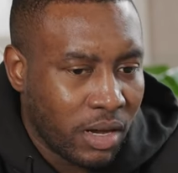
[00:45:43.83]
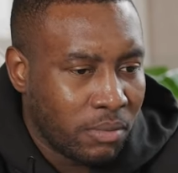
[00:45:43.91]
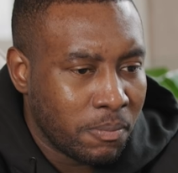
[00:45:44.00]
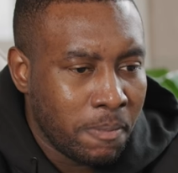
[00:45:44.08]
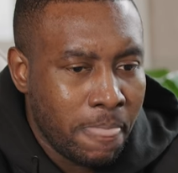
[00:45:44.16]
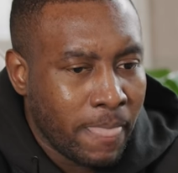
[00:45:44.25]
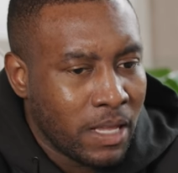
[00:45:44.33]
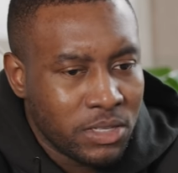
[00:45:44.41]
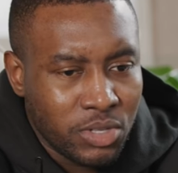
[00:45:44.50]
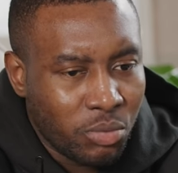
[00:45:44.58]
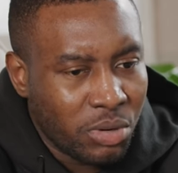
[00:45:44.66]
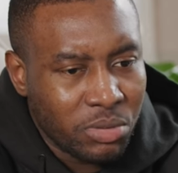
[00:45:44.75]
Um,
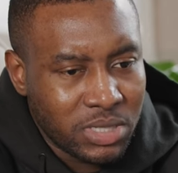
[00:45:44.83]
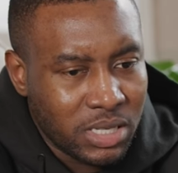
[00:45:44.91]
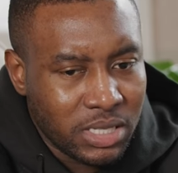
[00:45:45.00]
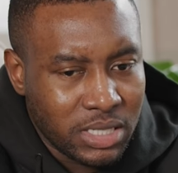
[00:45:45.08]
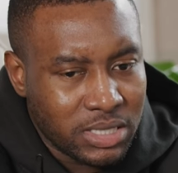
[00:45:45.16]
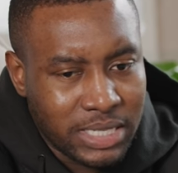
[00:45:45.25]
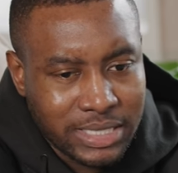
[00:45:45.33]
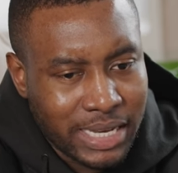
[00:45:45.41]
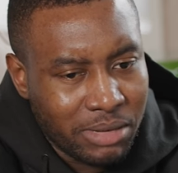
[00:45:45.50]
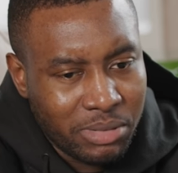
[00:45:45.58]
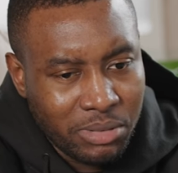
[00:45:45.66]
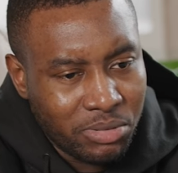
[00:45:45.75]
so we were
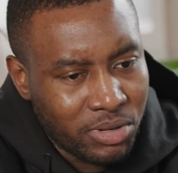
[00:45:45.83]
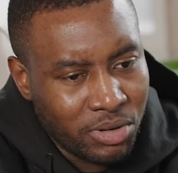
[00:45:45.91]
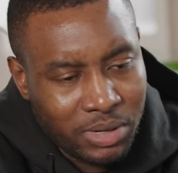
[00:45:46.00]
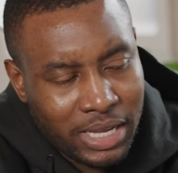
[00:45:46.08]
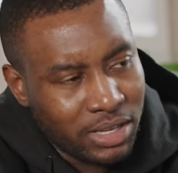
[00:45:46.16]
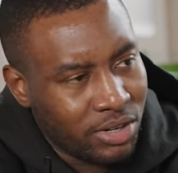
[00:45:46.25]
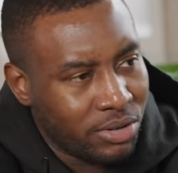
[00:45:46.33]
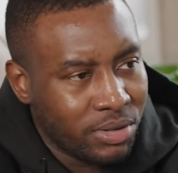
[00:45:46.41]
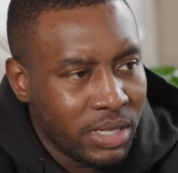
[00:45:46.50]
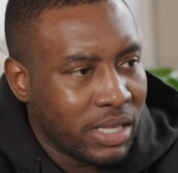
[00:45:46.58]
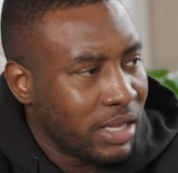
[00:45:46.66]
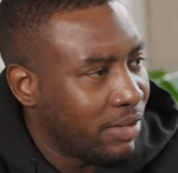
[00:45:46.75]
telling people, yo, like, you know,